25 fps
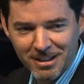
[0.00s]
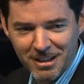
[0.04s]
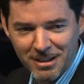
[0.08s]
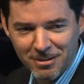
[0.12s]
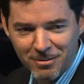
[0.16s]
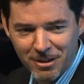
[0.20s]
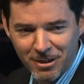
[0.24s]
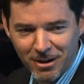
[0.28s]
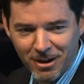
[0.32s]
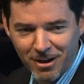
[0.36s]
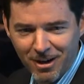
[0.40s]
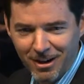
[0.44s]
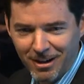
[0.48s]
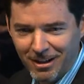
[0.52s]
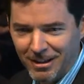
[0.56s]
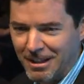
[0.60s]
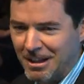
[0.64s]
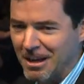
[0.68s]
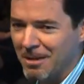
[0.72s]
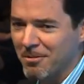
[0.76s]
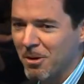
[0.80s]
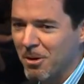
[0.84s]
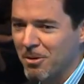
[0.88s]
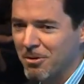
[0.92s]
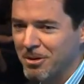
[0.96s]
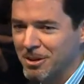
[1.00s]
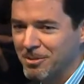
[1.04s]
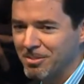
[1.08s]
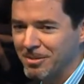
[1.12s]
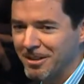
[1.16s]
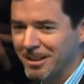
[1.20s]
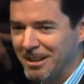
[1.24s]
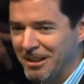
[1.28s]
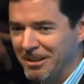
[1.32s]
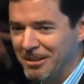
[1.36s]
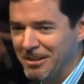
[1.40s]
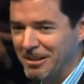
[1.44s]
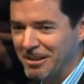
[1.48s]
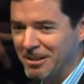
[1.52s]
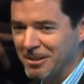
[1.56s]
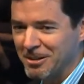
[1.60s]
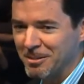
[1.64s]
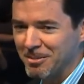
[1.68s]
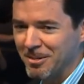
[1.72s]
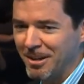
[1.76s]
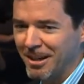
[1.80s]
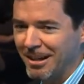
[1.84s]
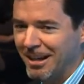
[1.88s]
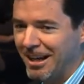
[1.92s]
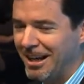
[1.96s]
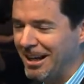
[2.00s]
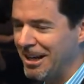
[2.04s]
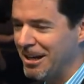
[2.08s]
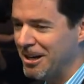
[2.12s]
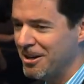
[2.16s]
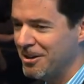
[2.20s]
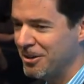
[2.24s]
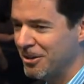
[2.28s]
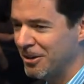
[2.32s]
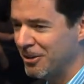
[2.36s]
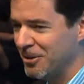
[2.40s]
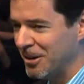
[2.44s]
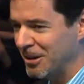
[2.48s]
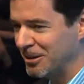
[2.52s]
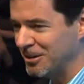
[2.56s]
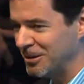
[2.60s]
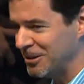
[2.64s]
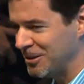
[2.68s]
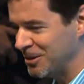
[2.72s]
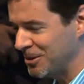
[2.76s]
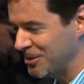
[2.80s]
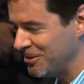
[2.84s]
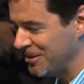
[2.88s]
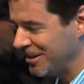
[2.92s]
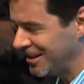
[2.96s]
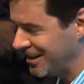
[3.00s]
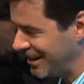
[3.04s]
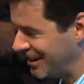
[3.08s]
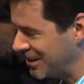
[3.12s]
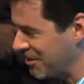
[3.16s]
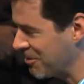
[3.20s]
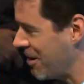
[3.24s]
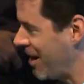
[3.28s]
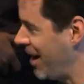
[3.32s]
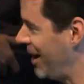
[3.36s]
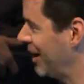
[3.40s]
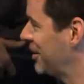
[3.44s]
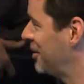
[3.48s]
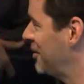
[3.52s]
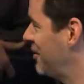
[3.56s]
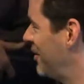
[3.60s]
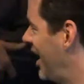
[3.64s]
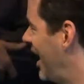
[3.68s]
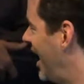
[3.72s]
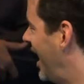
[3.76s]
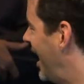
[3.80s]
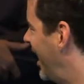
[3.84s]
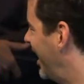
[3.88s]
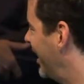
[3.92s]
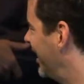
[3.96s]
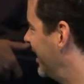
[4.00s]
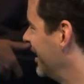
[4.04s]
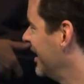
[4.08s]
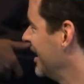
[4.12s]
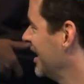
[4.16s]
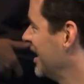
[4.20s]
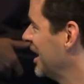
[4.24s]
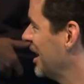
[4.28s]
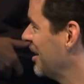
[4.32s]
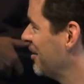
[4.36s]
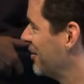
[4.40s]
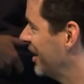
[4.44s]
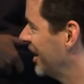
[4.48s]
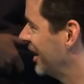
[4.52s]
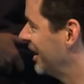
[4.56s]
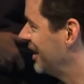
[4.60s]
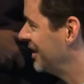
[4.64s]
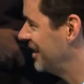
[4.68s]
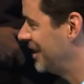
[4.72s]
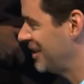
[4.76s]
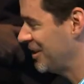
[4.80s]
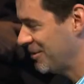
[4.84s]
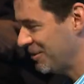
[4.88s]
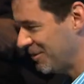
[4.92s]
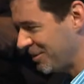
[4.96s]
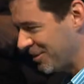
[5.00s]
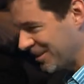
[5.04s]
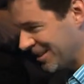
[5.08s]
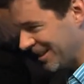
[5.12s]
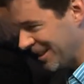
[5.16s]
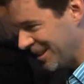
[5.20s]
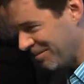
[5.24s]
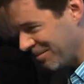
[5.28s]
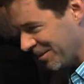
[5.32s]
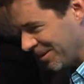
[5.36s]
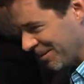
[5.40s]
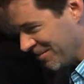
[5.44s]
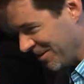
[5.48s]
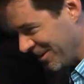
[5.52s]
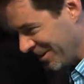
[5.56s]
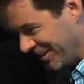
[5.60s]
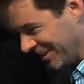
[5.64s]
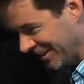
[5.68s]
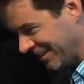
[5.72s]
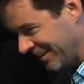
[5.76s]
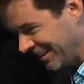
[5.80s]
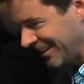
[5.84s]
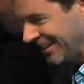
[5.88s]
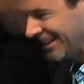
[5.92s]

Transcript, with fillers: a DVR, and I've always been curious about how you're going to do an interactive ad if I continue to skip them all.